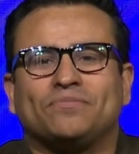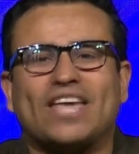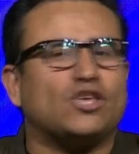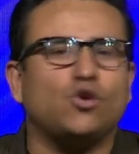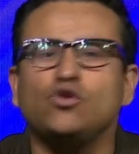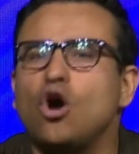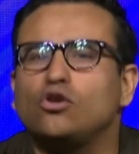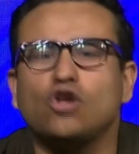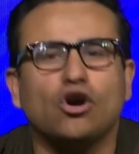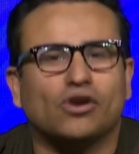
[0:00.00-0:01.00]
that you
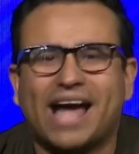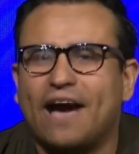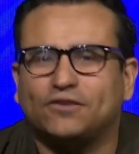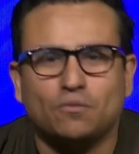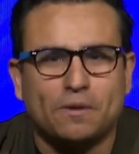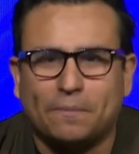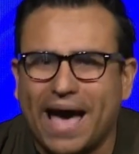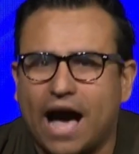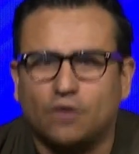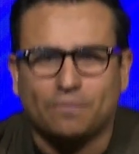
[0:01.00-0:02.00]
no longer have to be
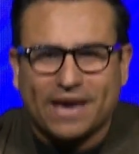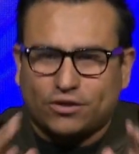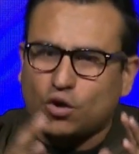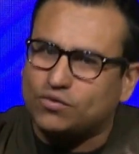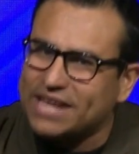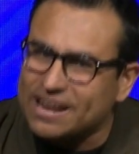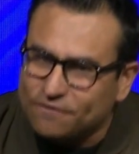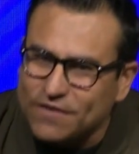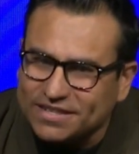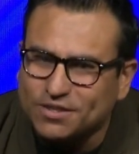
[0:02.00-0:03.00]
bound by those
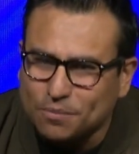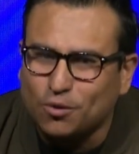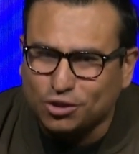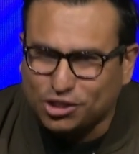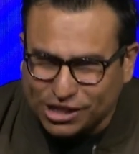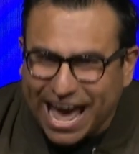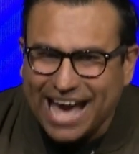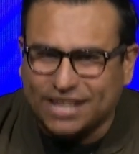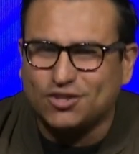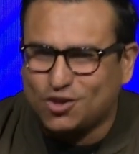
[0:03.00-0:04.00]
invisible
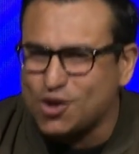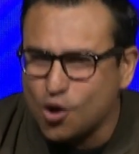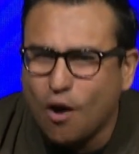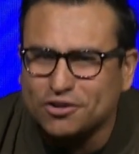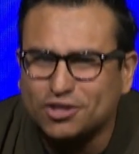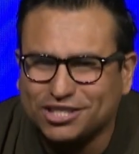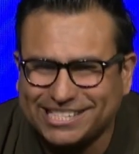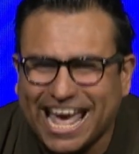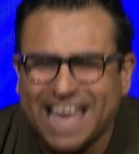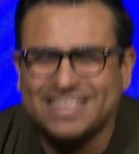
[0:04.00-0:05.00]
chains. Do you
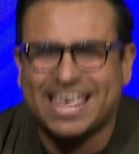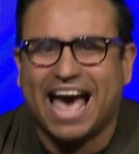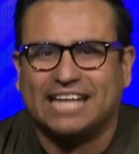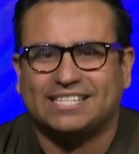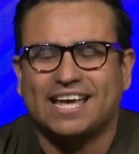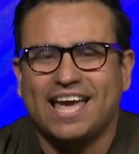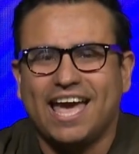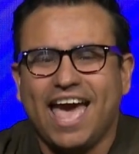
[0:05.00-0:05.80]
understand that?